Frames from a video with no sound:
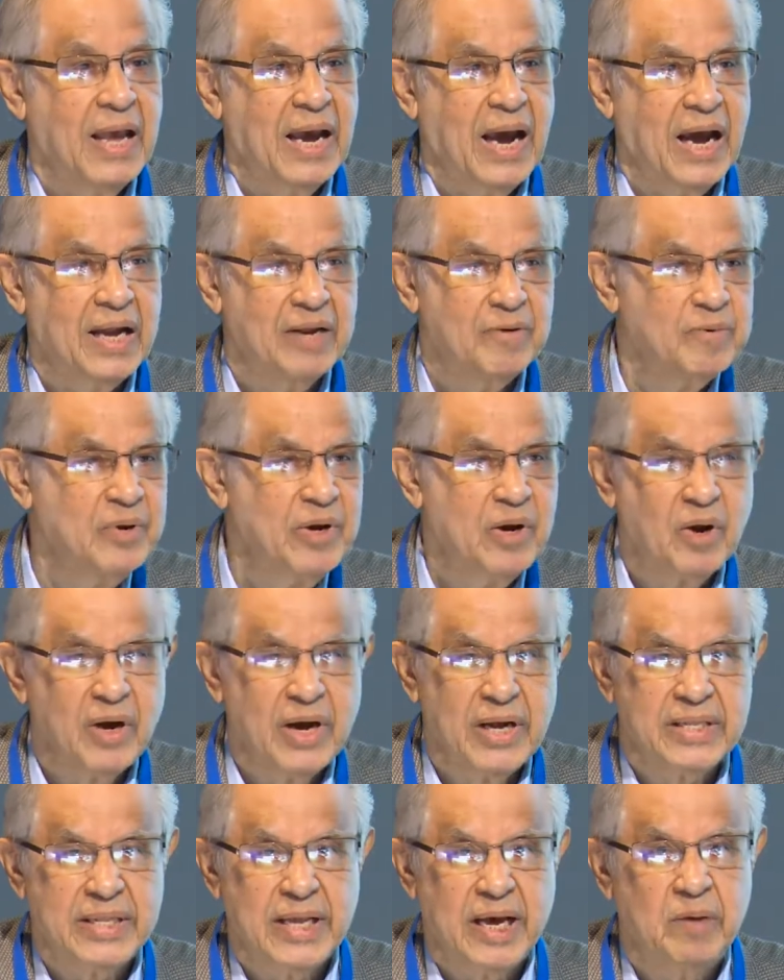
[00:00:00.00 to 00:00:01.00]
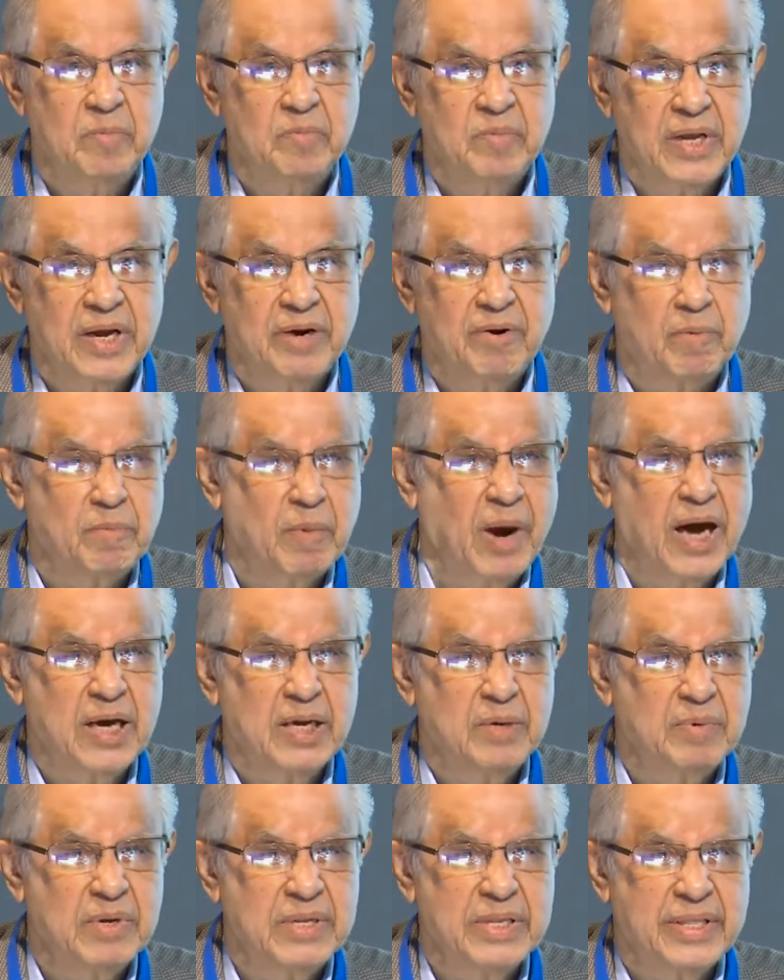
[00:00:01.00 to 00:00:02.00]
And if we look at them, the
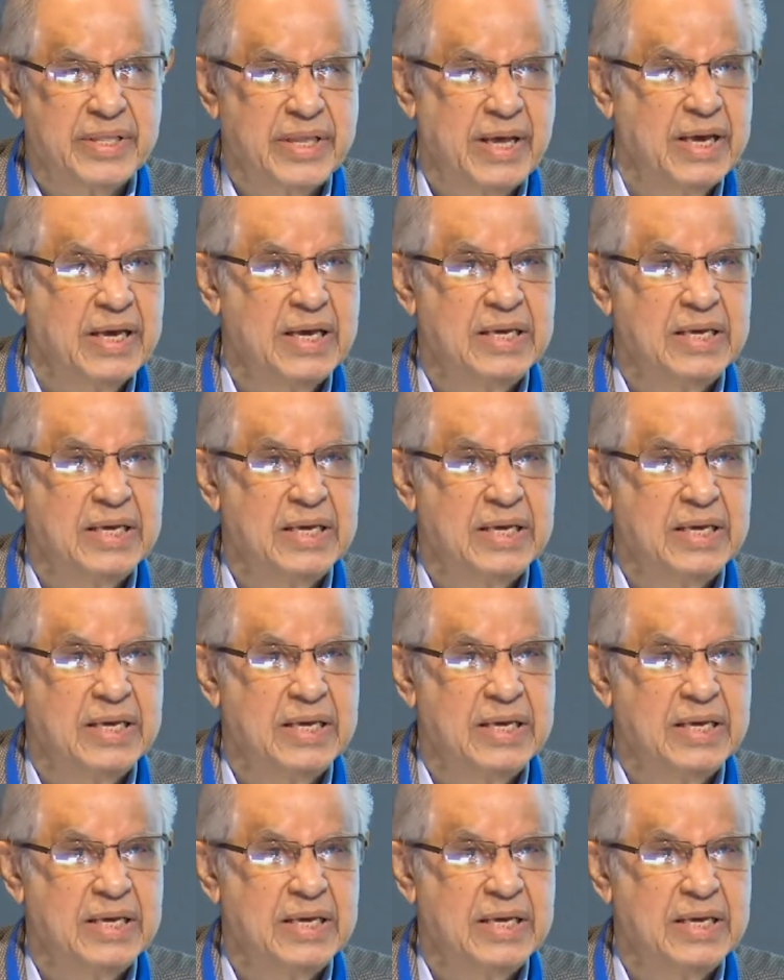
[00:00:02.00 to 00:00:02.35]
remarkable thing